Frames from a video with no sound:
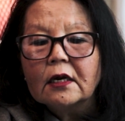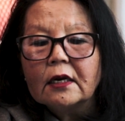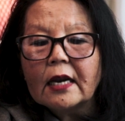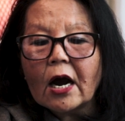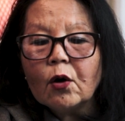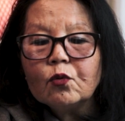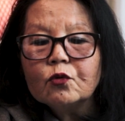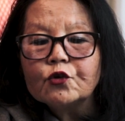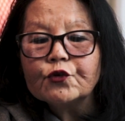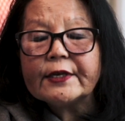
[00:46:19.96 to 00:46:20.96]
"Now
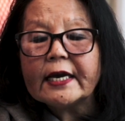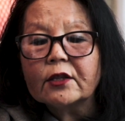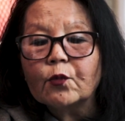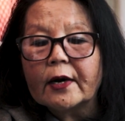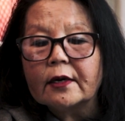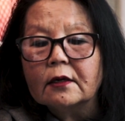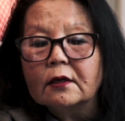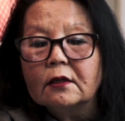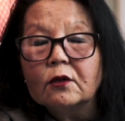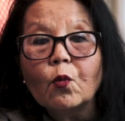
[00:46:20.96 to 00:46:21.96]
do the other one,
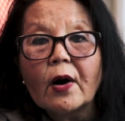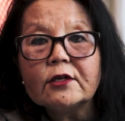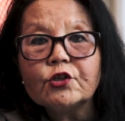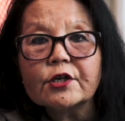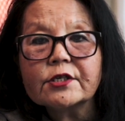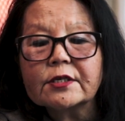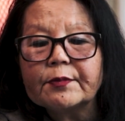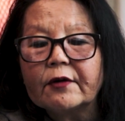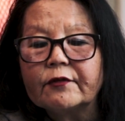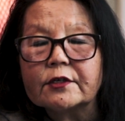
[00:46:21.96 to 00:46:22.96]
the one just
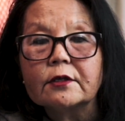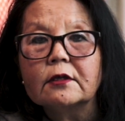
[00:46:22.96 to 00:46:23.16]
above it."